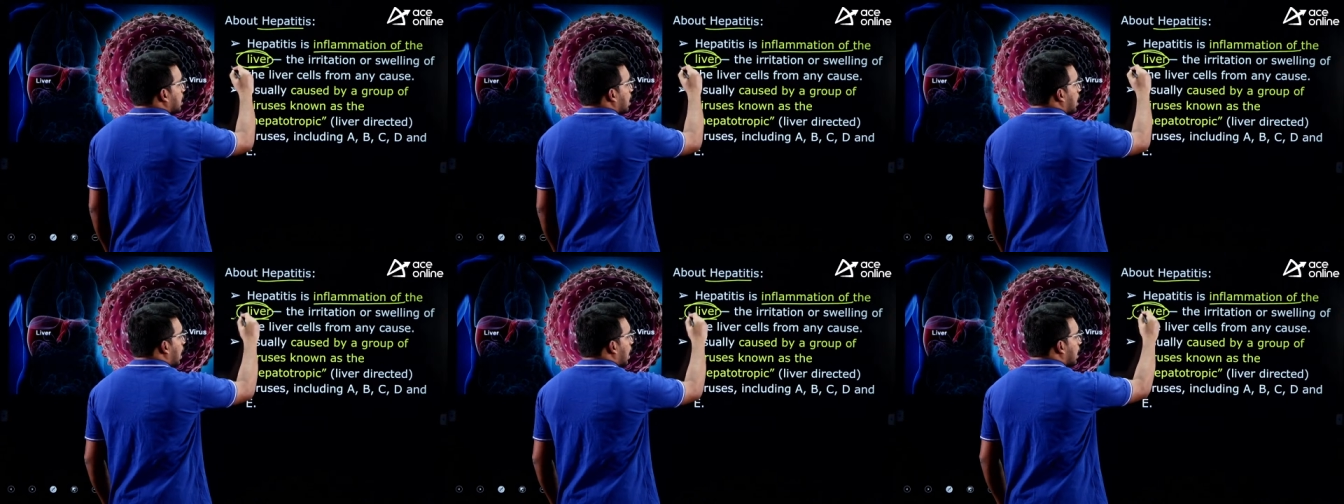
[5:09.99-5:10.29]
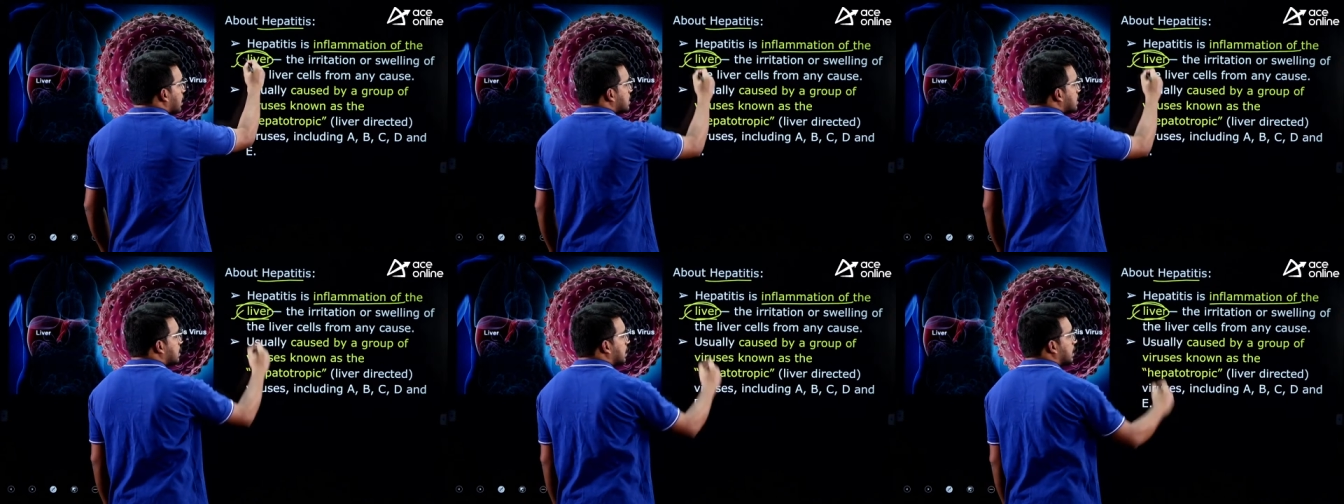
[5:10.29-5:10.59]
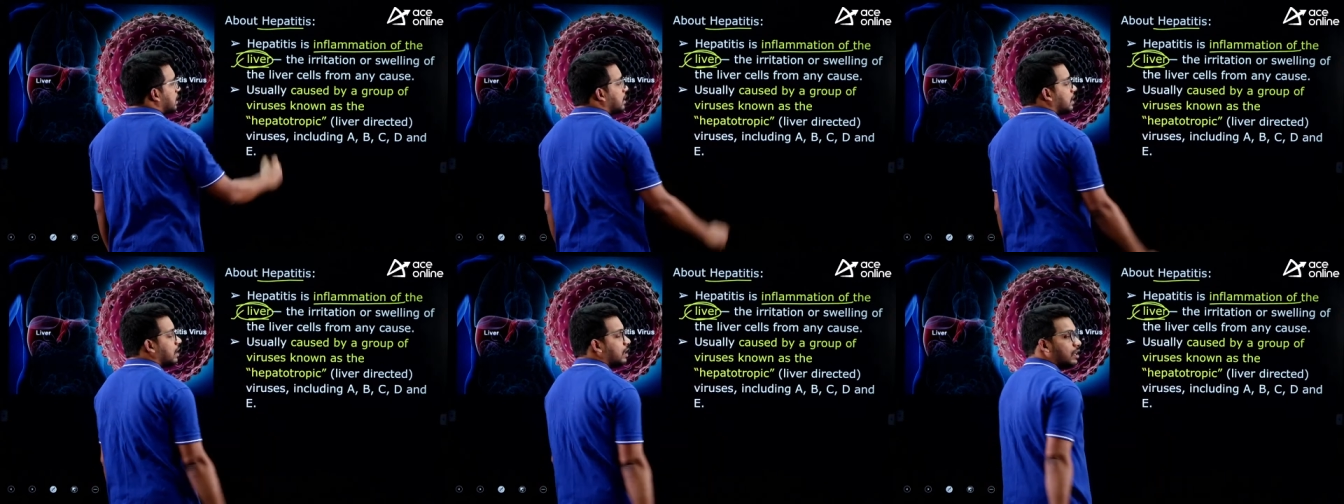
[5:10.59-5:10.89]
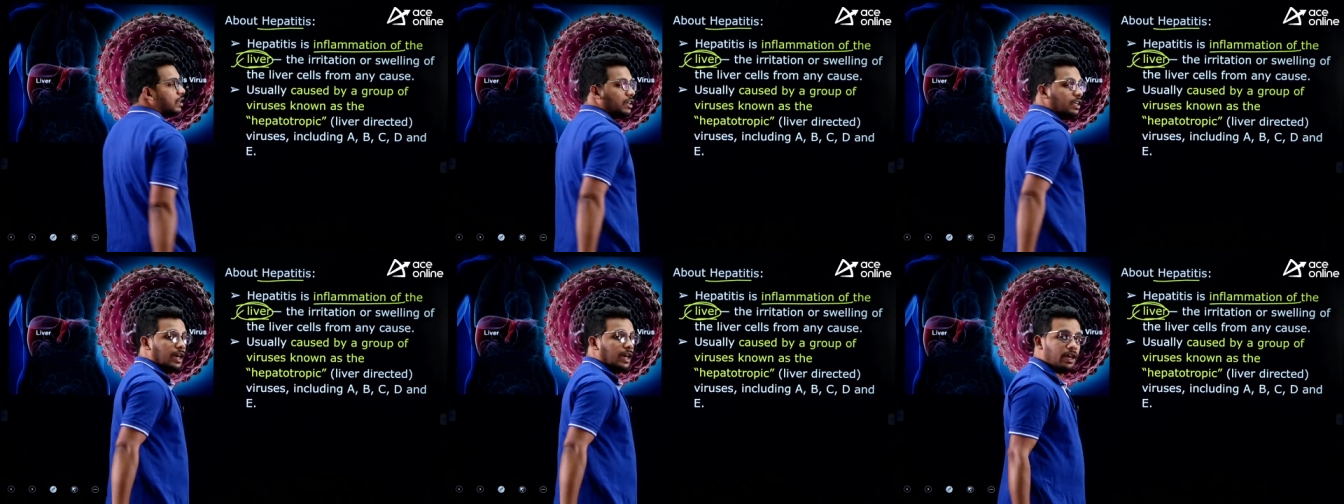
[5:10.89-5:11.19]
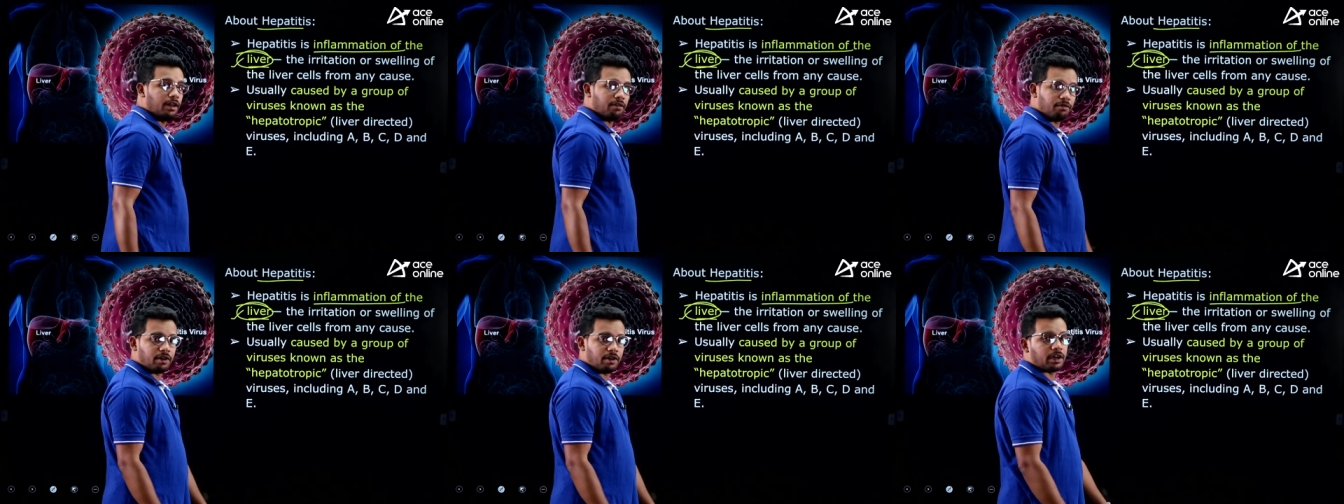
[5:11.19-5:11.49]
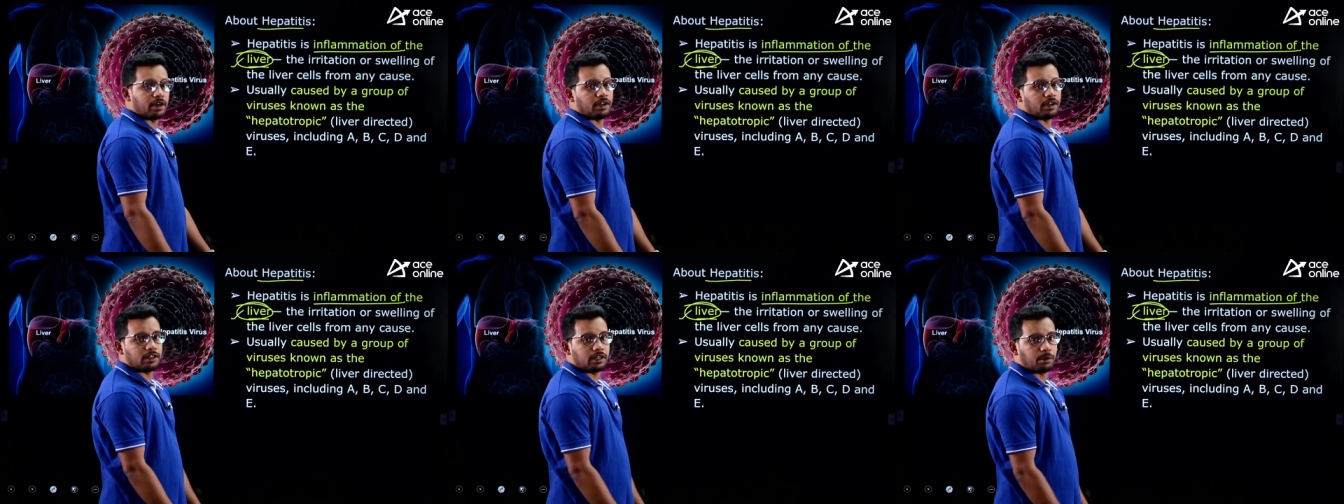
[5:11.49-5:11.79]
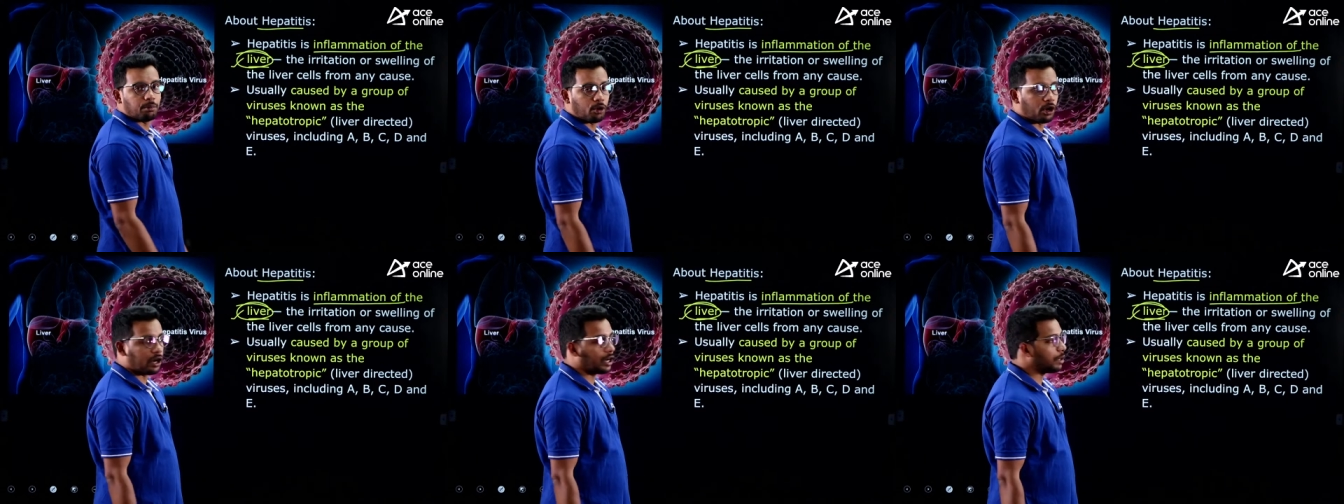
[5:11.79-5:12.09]
caused at the liver the
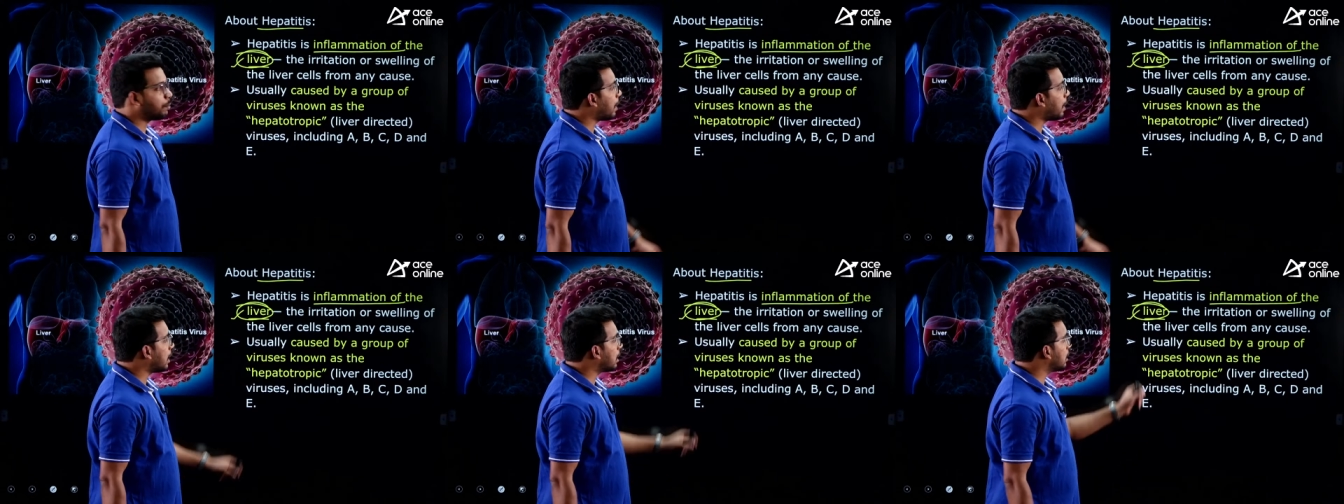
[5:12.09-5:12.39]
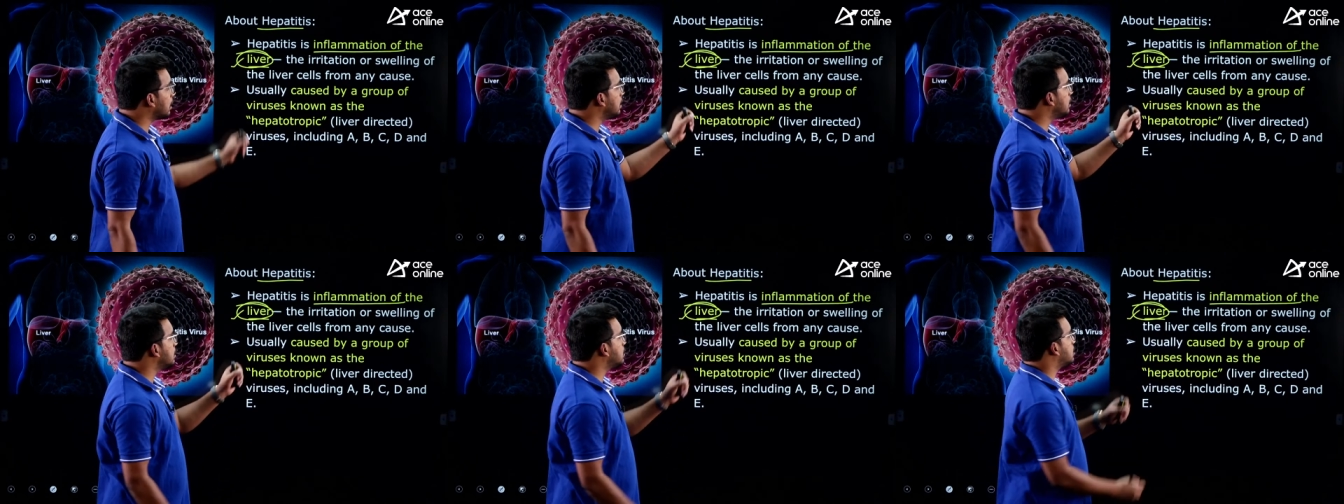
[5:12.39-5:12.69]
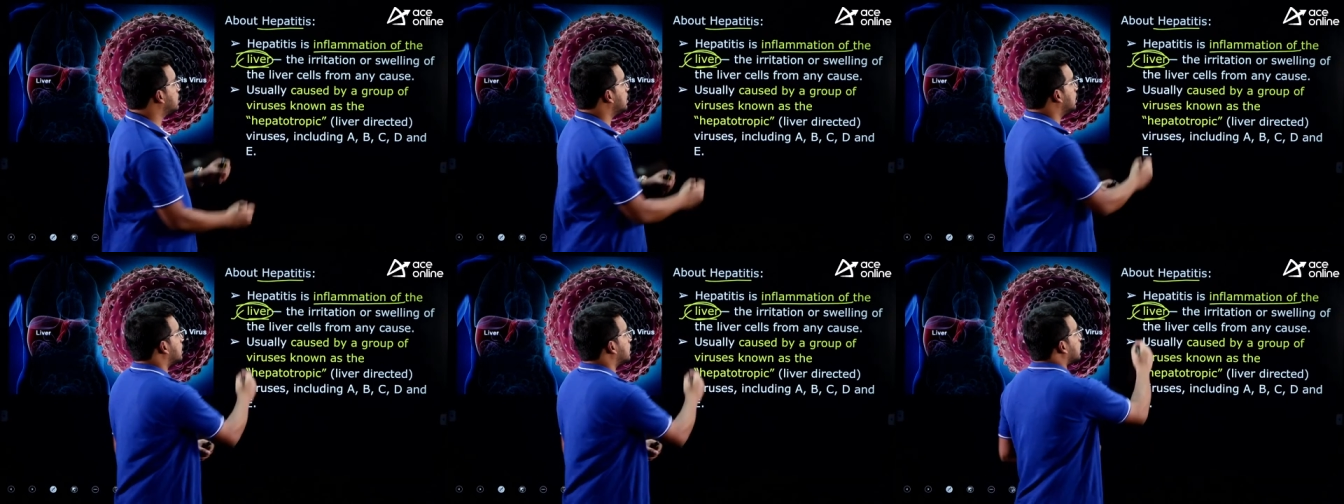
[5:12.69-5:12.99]
body part is